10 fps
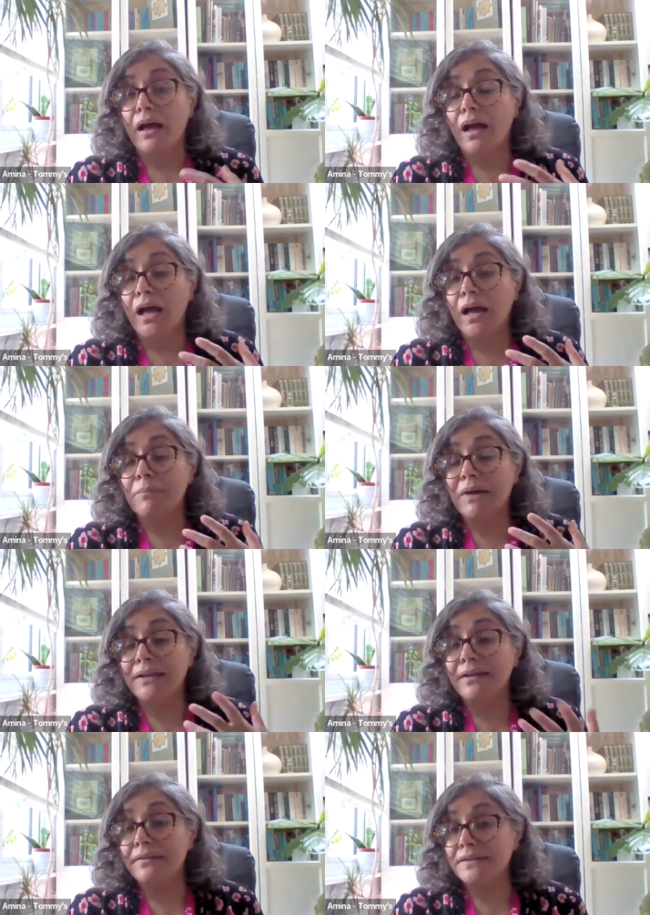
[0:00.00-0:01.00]

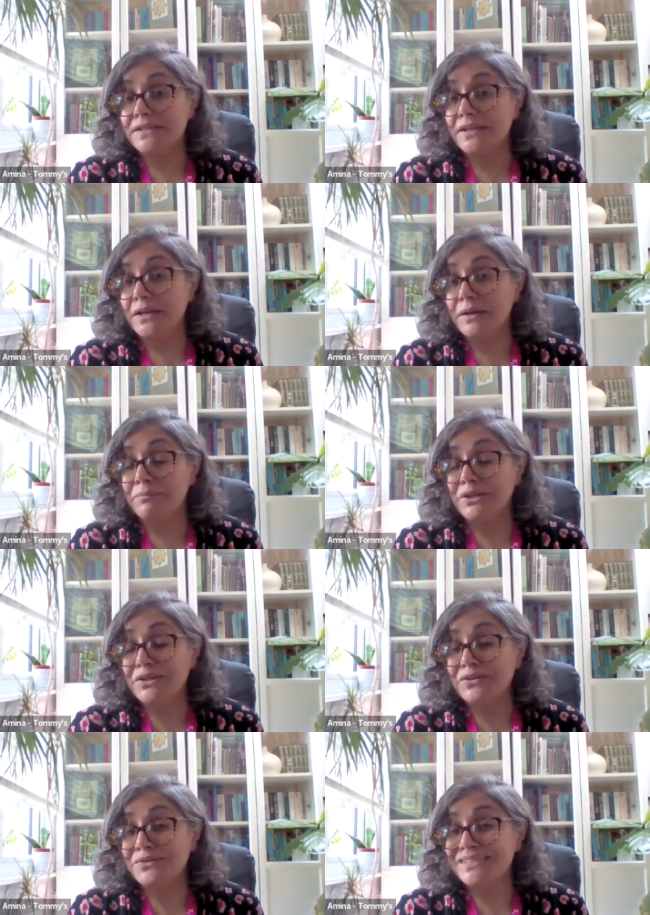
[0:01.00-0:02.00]
Another term
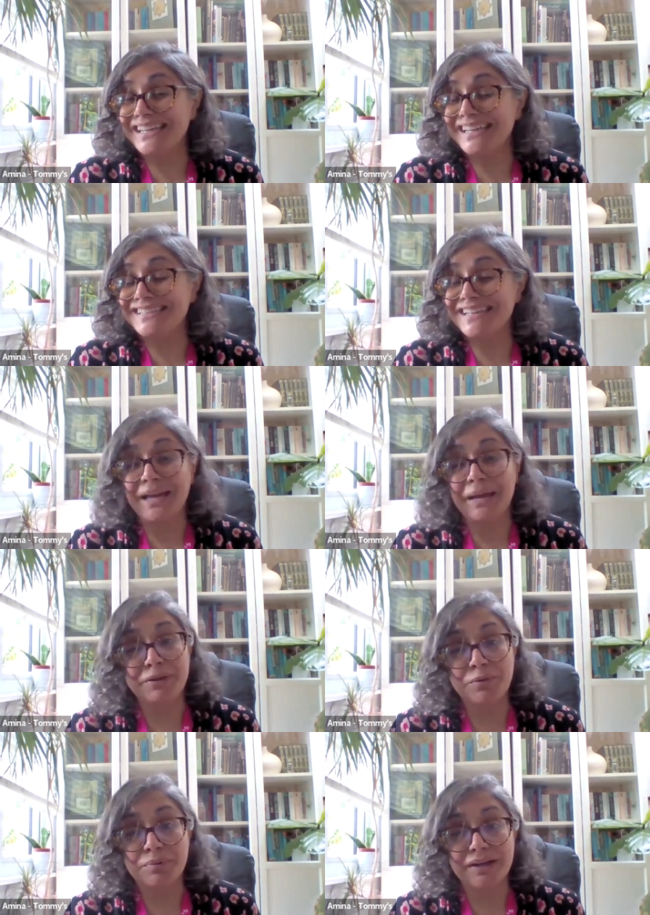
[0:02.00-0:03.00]
used is a
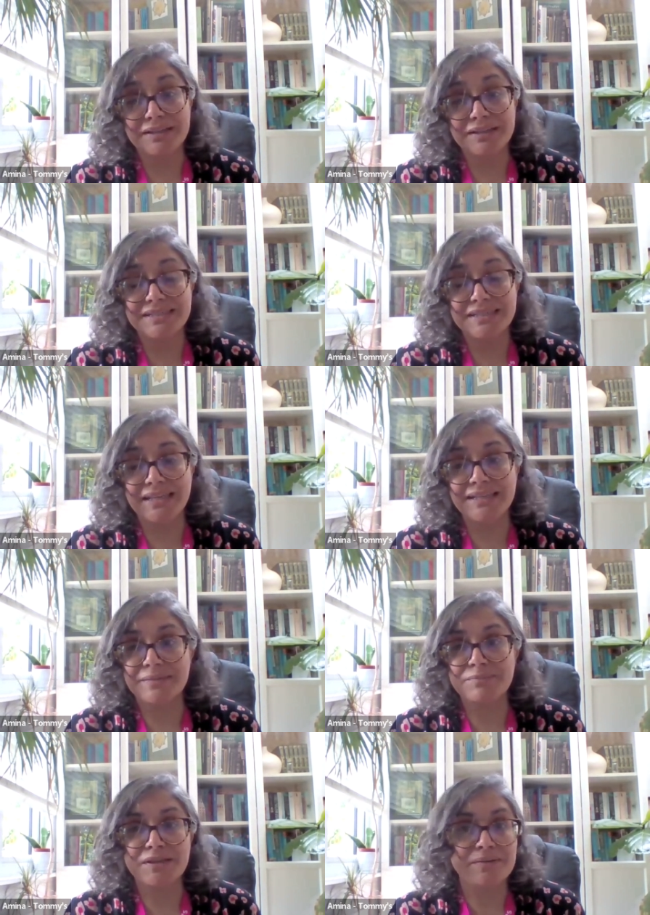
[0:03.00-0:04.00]
chemical pregnancy,
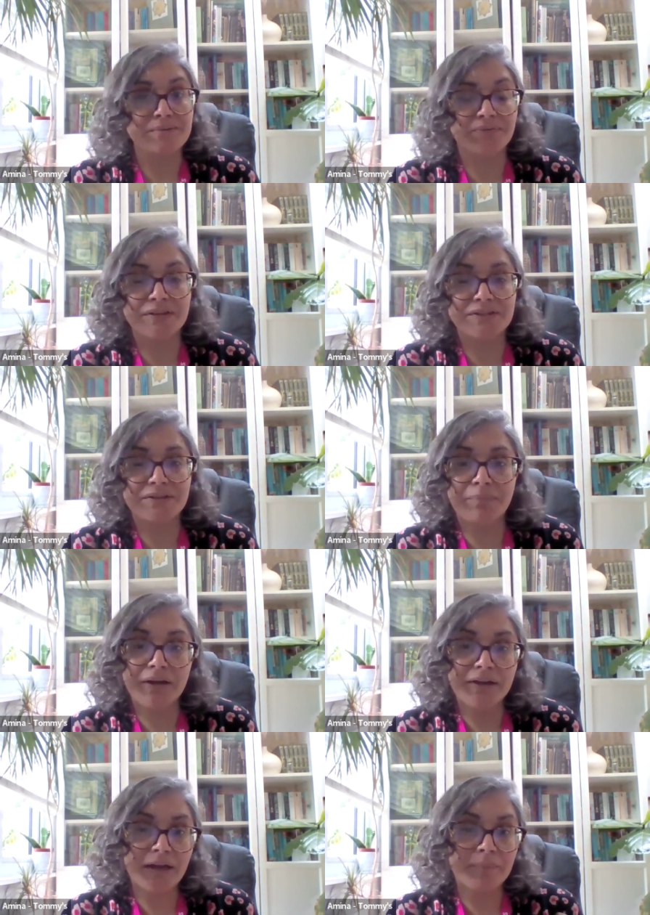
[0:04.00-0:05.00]
sometimes referred to a
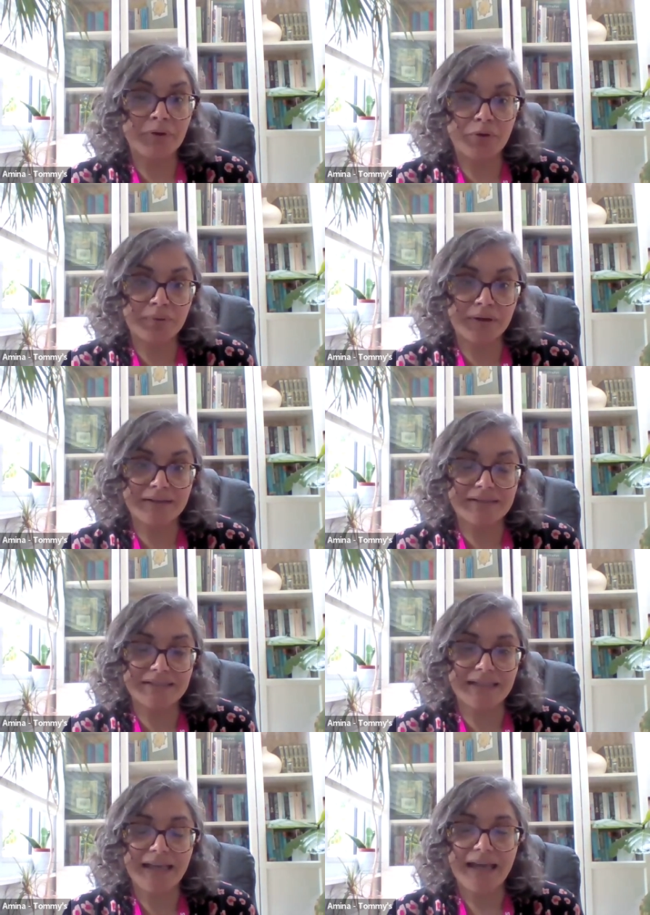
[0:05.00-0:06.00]
biochemical
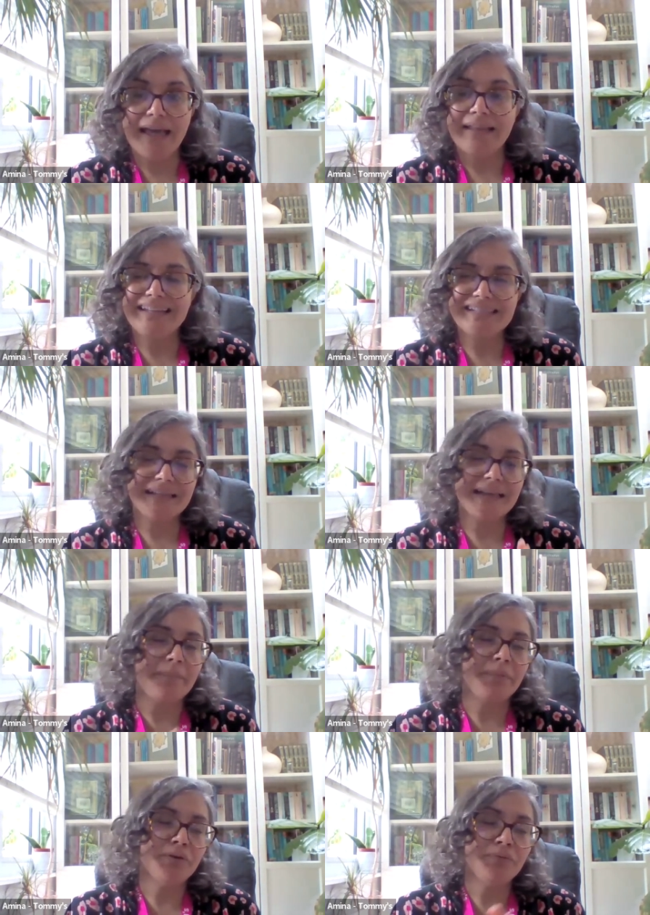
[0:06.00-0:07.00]
pregnancy. This can
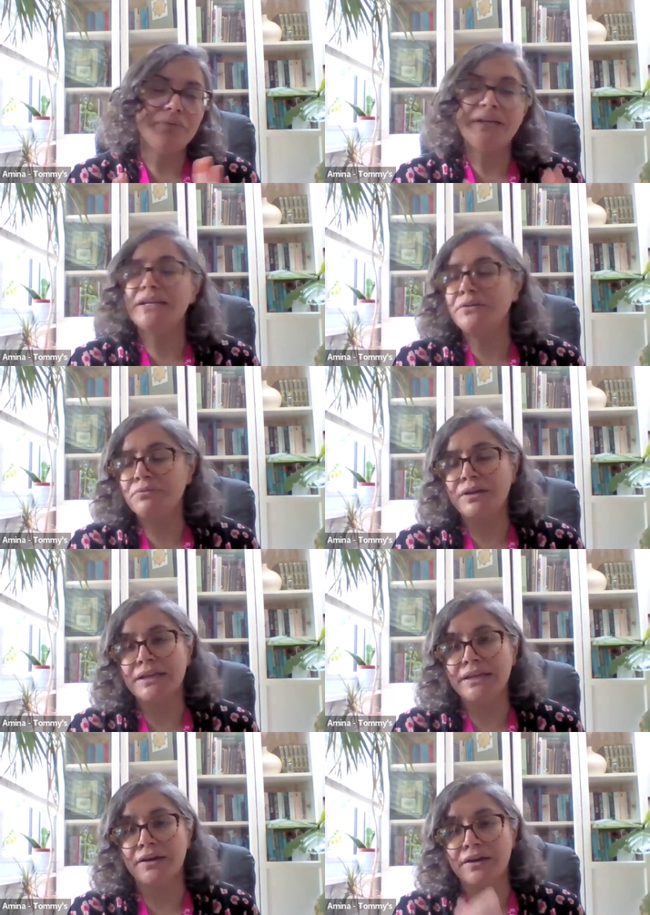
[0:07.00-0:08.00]
happen really,
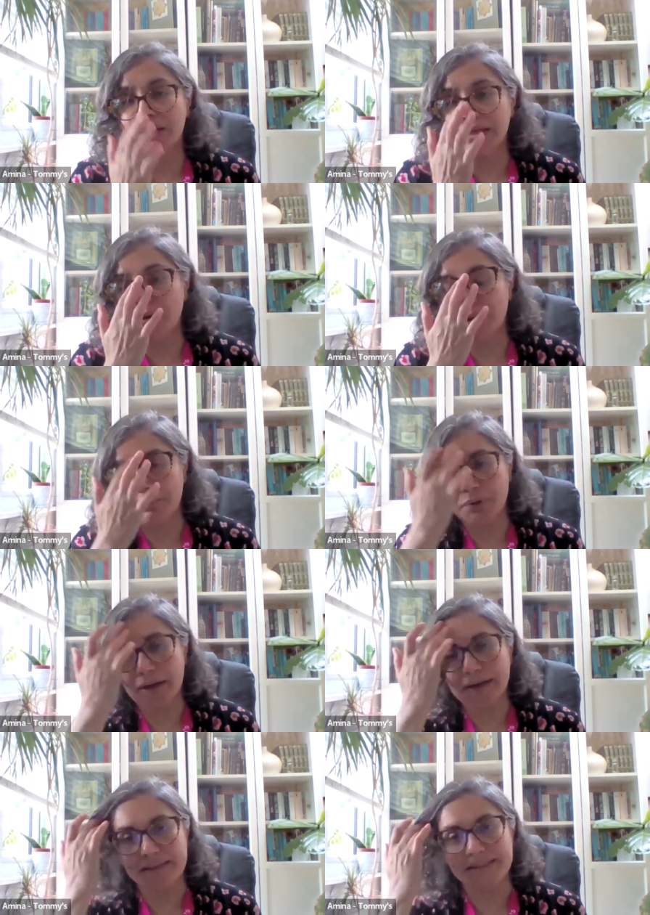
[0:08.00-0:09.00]
really early on in
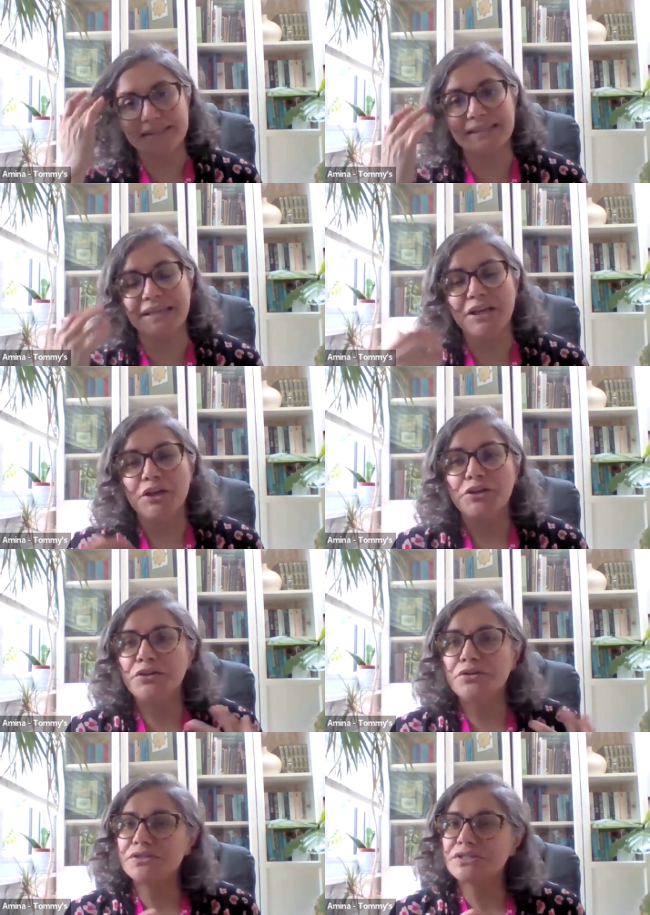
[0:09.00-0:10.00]
pregnancy,
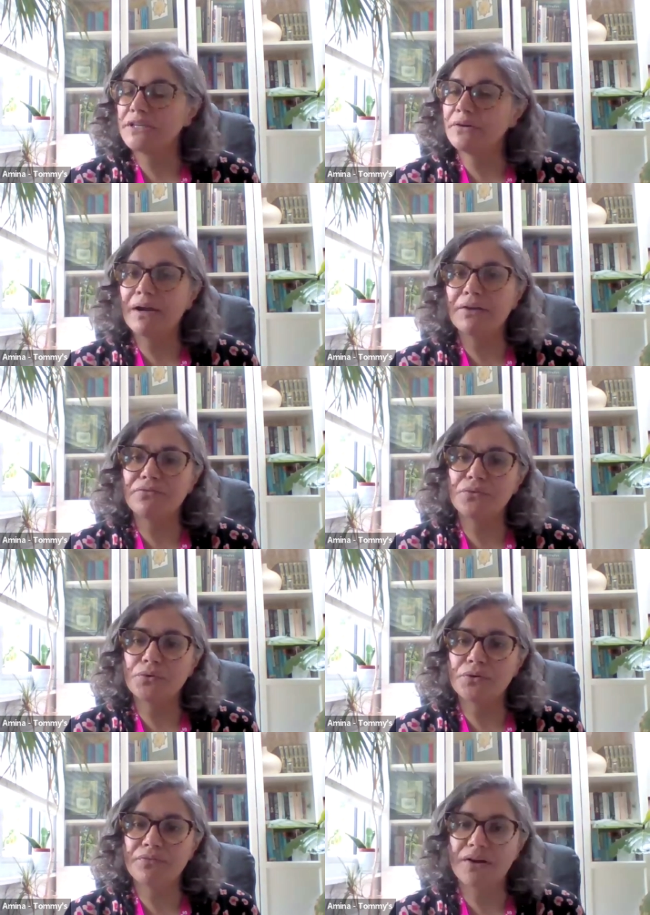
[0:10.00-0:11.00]
usually around
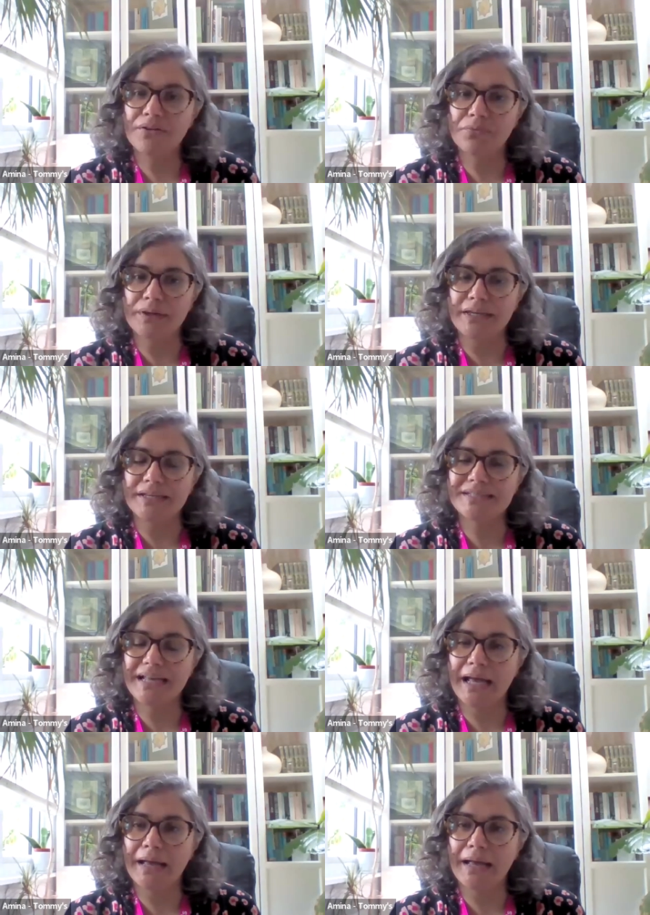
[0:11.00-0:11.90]
4 or 5 weeks.